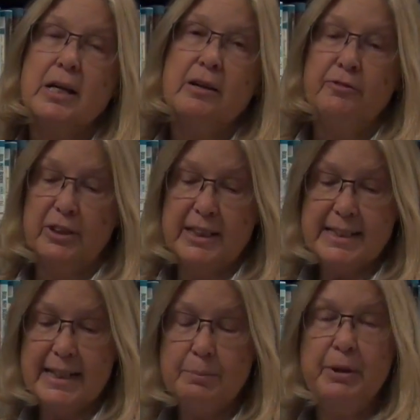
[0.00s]

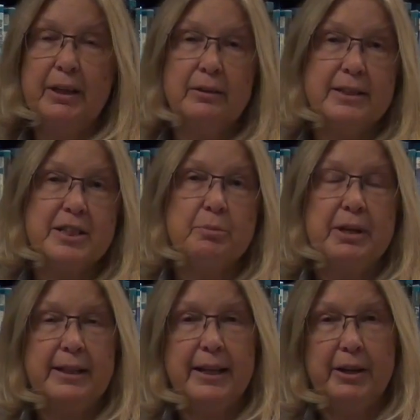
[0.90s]
Felicity Pickle is our
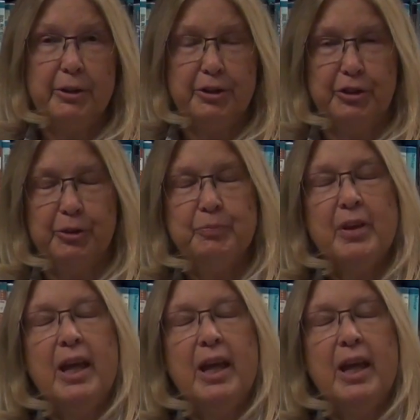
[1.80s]
main character,